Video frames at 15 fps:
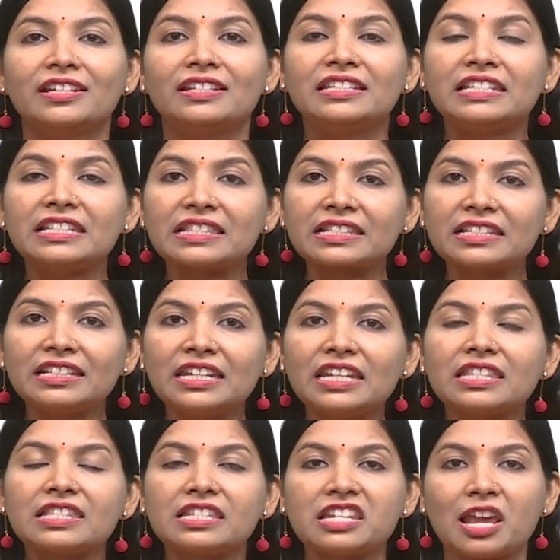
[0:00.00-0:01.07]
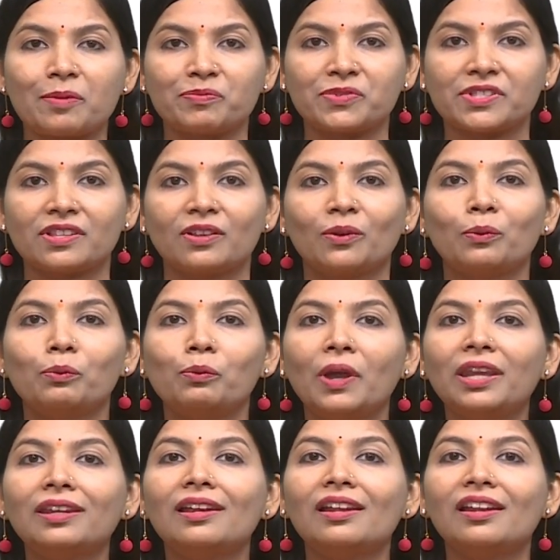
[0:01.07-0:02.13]
discrete steps
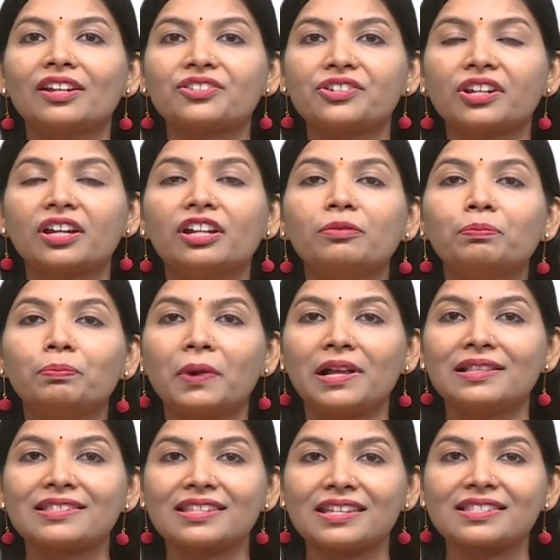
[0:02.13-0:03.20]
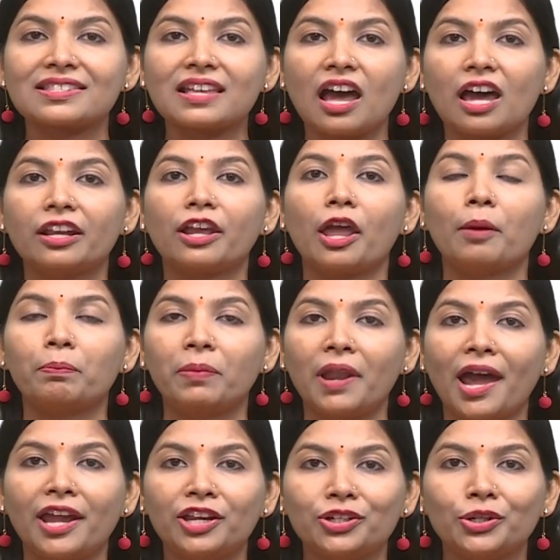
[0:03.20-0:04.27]
when electrical pulses are
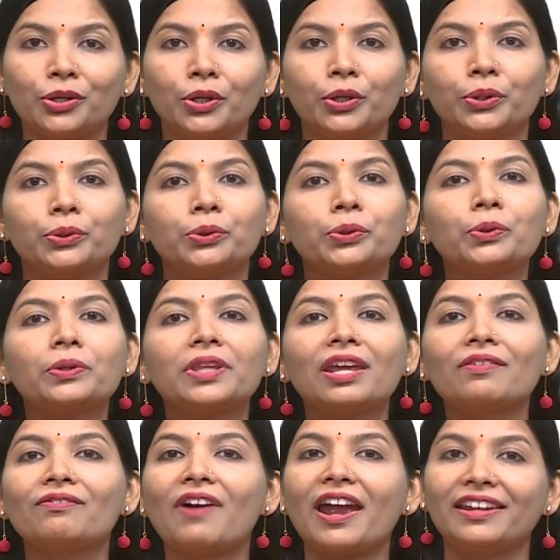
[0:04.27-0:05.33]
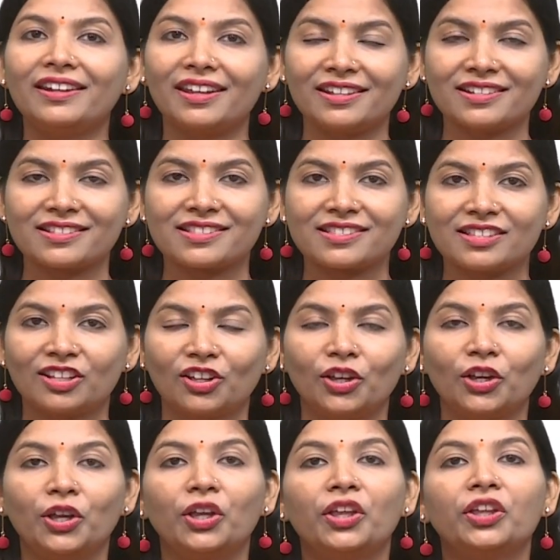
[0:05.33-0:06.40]
applied to their windings.
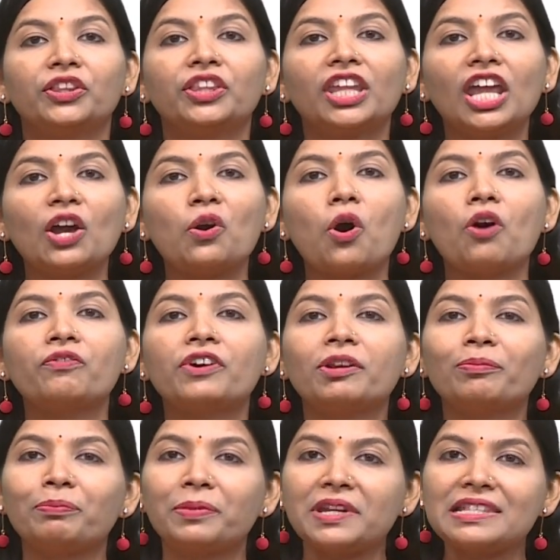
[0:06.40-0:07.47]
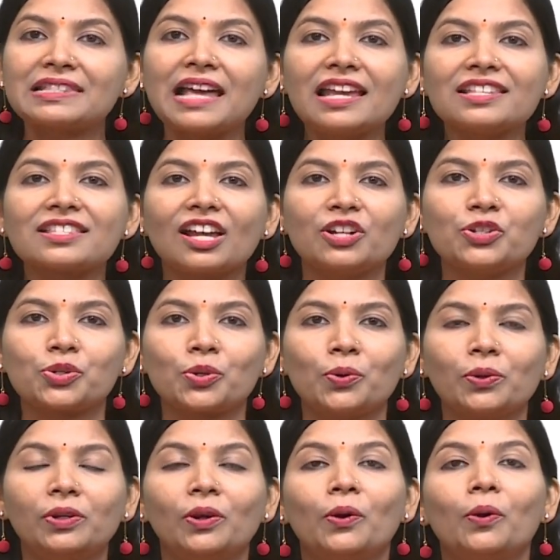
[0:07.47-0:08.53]
They offer precise
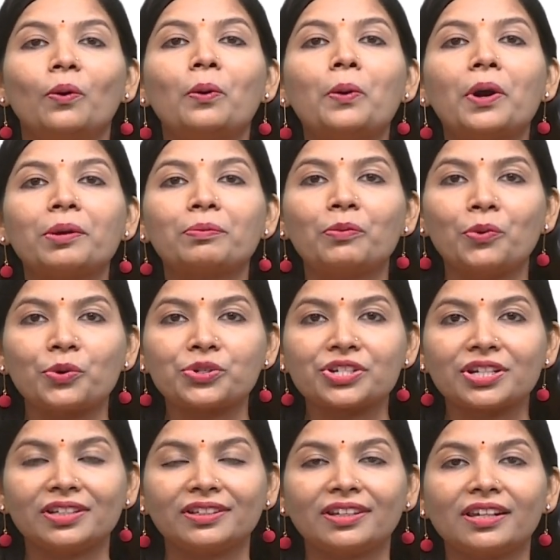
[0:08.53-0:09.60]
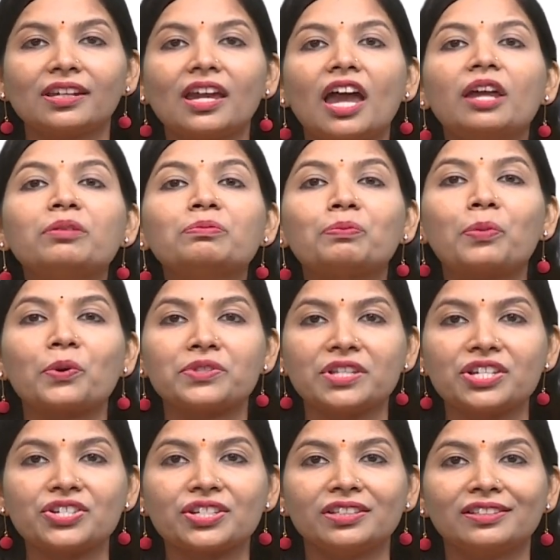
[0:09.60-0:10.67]
control over motion and
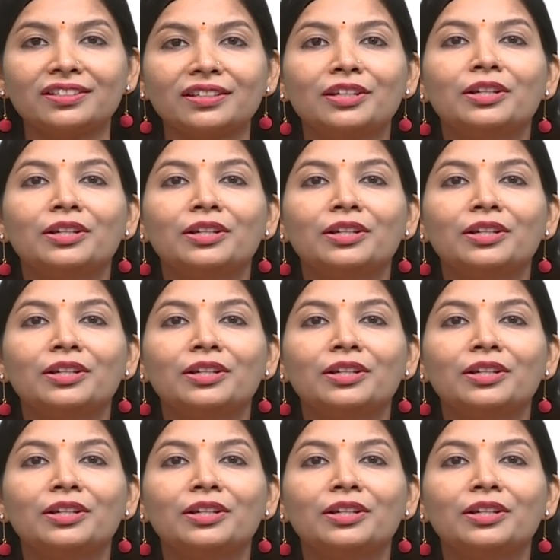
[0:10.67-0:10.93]
position,